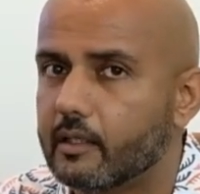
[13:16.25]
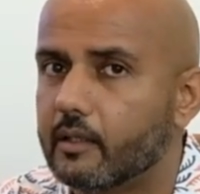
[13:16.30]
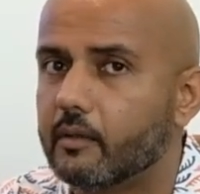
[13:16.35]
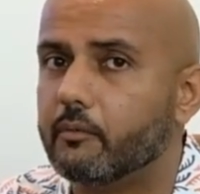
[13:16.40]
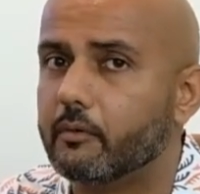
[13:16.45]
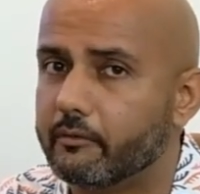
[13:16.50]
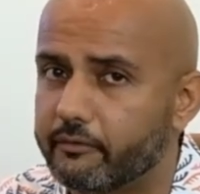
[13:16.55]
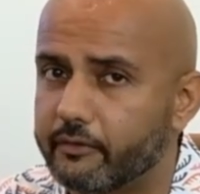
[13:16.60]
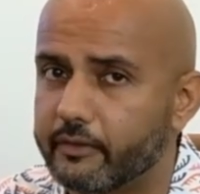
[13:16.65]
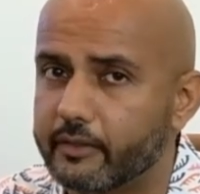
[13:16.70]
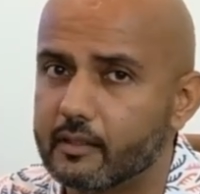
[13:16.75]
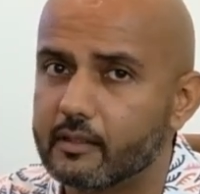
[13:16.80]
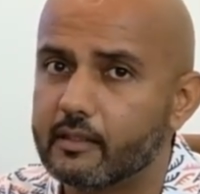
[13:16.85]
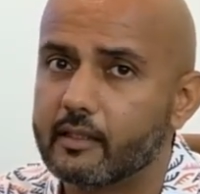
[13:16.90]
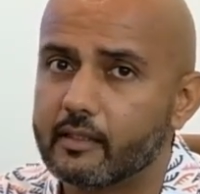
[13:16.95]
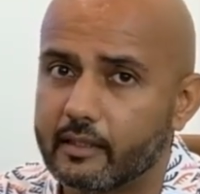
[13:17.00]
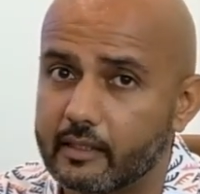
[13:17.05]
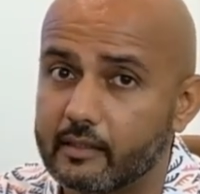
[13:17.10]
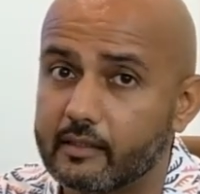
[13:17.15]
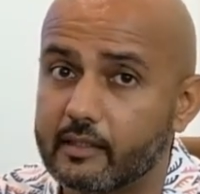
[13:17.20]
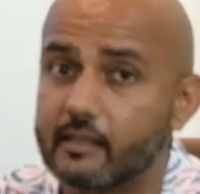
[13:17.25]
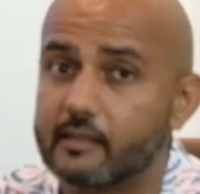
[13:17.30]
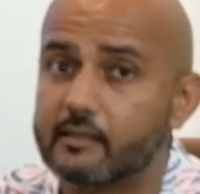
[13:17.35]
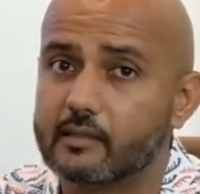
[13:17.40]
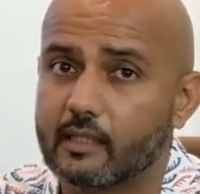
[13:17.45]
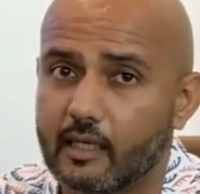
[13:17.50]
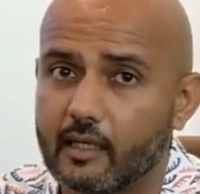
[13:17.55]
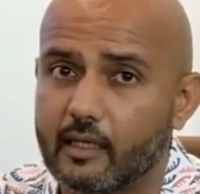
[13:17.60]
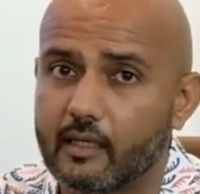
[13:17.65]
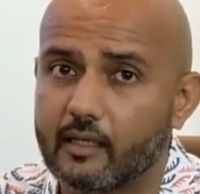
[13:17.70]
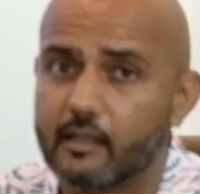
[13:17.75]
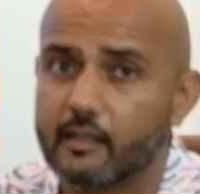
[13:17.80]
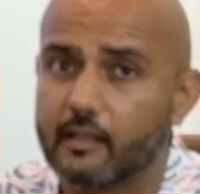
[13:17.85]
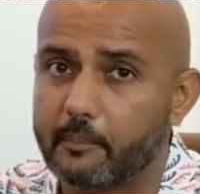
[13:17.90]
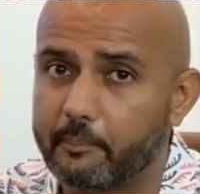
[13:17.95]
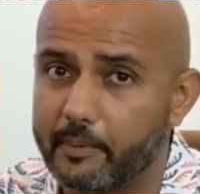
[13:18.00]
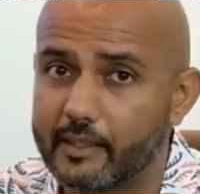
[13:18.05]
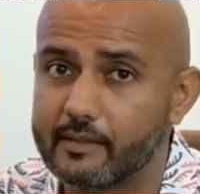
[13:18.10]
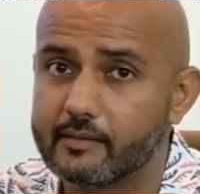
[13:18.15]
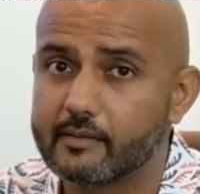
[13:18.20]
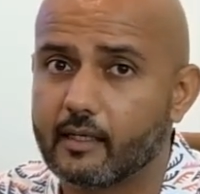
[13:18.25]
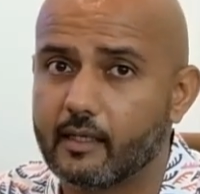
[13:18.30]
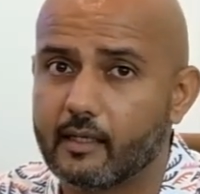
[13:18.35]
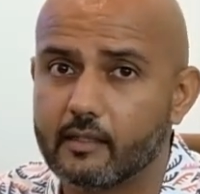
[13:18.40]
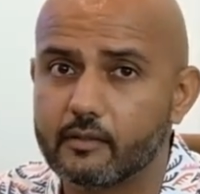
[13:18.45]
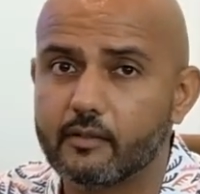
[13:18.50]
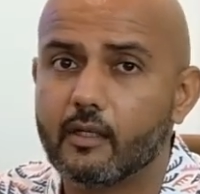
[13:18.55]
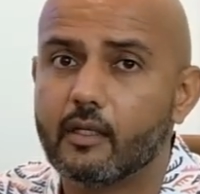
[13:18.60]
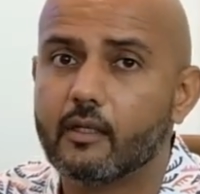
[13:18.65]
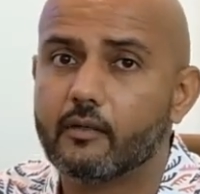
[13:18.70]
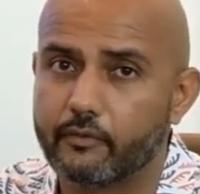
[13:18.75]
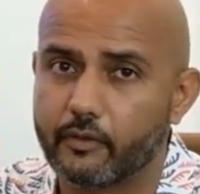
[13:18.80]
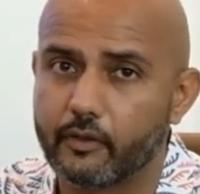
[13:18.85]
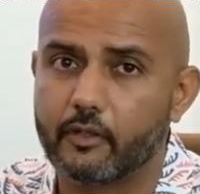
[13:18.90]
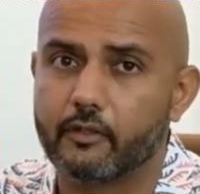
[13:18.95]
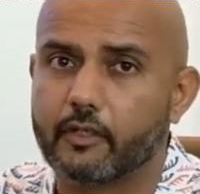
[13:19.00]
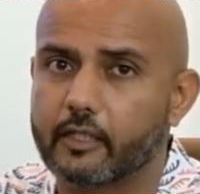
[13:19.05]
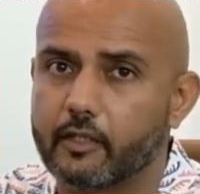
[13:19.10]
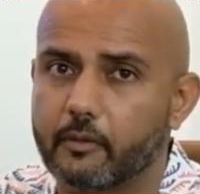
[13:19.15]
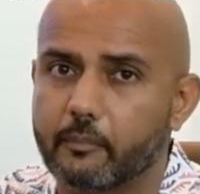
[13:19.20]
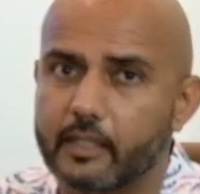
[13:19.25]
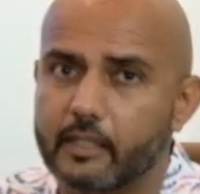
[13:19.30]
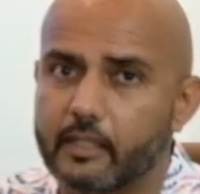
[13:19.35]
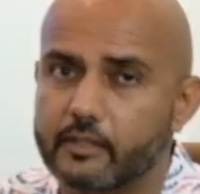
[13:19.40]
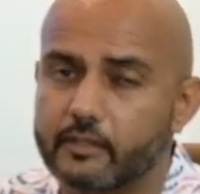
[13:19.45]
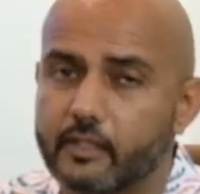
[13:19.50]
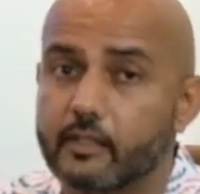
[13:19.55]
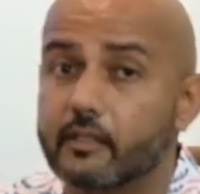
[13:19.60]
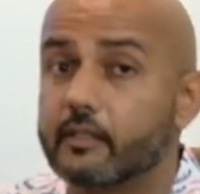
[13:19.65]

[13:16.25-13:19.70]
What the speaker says: we feel that these are the best cars for your recommendation.